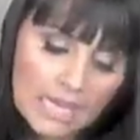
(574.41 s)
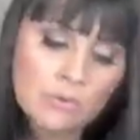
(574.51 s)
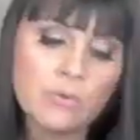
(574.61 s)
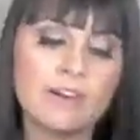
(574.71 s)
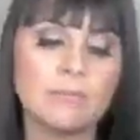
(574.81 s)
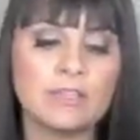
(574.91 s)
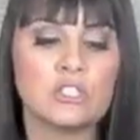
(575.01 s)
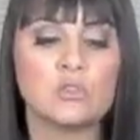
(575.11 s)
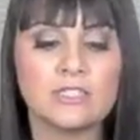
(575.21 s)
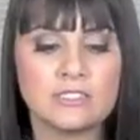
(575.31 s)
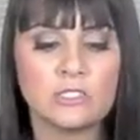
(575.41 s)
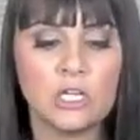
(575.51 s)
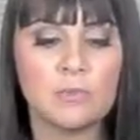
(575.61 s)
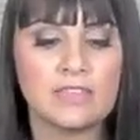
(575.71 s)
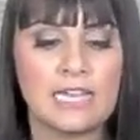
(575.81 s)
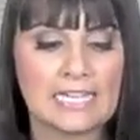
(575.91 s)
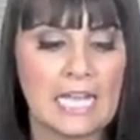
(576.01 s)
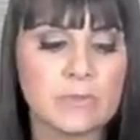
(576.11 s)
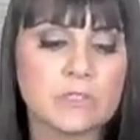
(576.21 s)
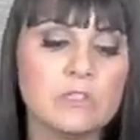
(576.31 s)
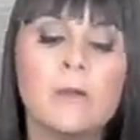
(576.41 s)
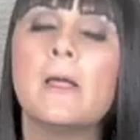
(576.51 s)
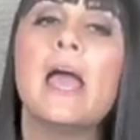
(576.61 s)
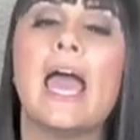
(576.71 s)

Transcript: I would recommend twisting open that capsule